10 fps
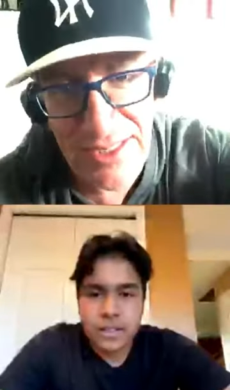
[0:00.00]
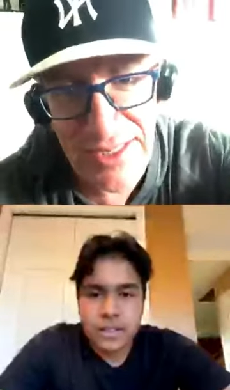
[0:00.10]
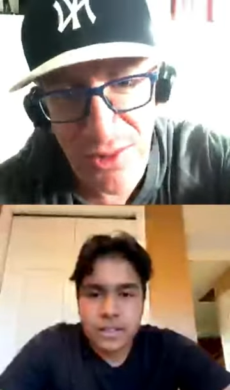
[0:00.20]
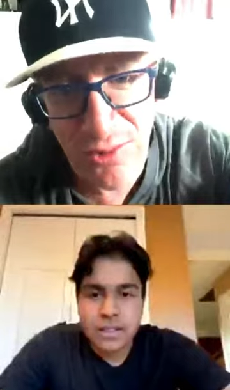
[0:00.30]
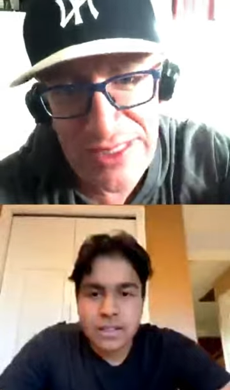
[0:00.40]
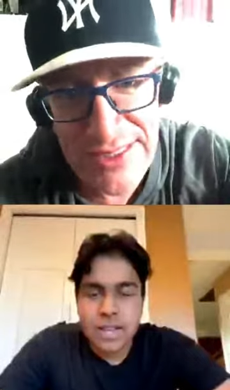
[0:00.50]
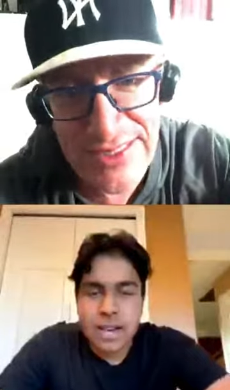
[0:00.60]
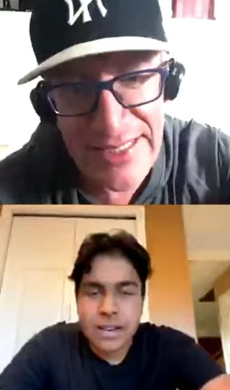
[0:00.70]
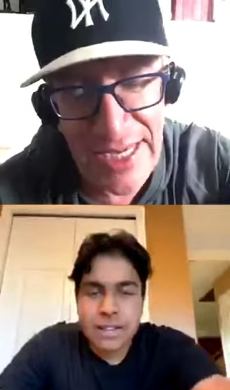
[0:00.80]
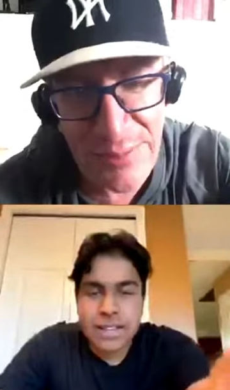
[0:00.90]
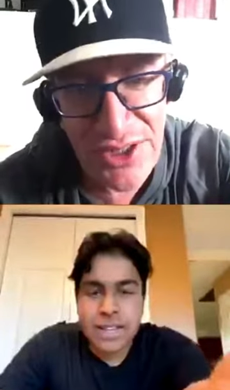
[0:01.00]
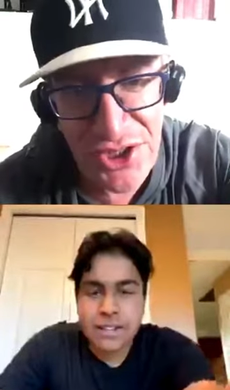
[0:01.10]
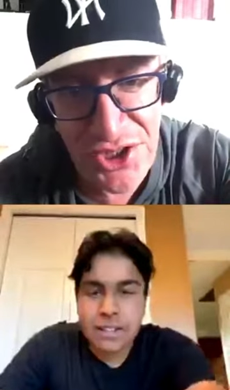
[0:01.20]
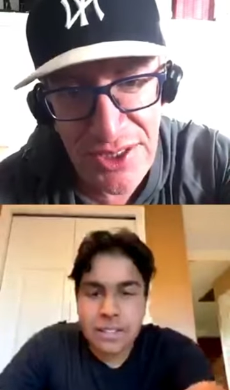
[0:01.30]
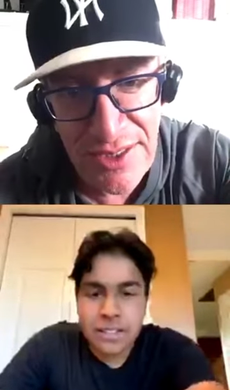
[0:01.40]

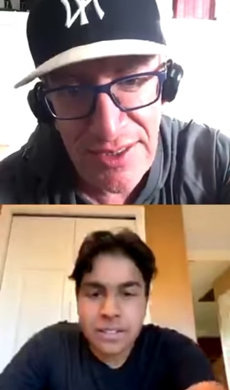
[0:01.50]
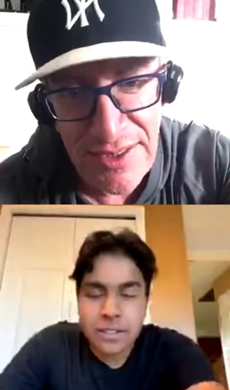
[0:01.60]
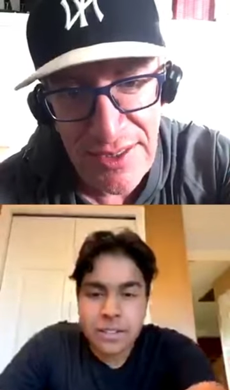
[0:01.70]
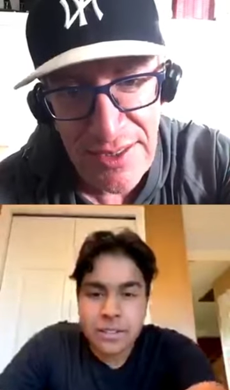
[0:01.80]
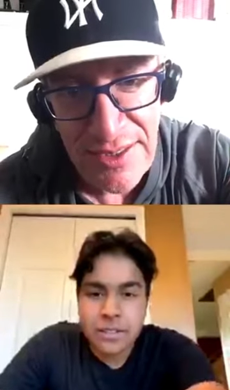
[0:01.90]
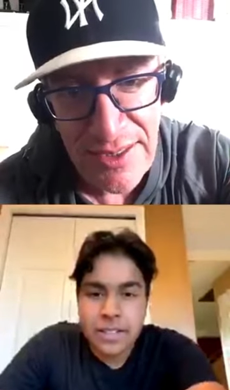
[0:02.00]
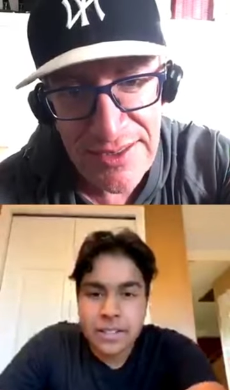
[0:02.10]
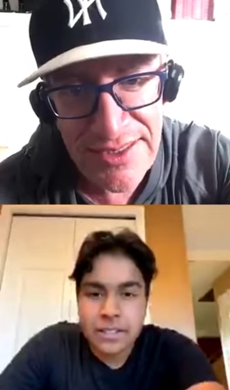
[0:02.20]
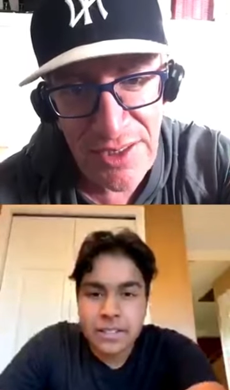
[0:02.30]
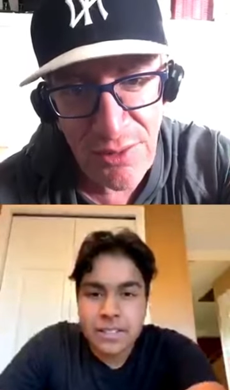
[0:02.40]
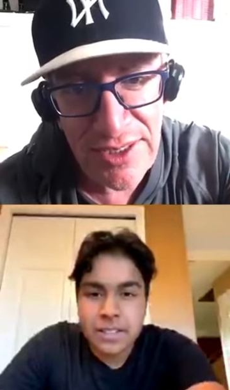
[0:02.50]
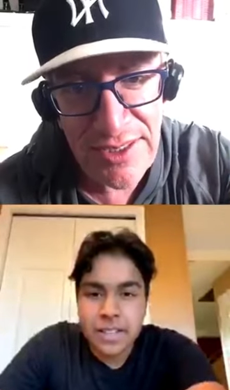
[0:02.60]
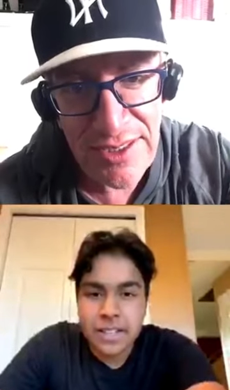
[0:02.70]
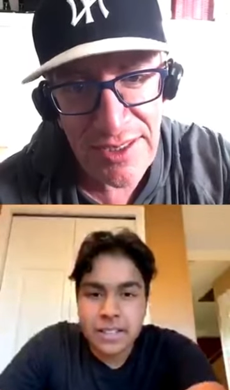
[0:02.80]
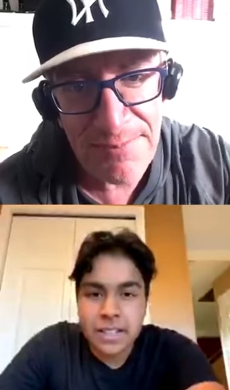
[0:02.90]
Speaker 1: reestablish and so on
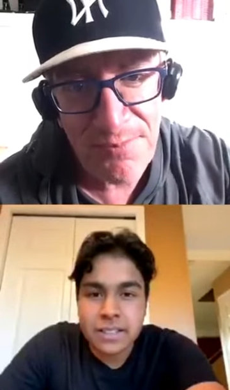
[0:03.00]
here.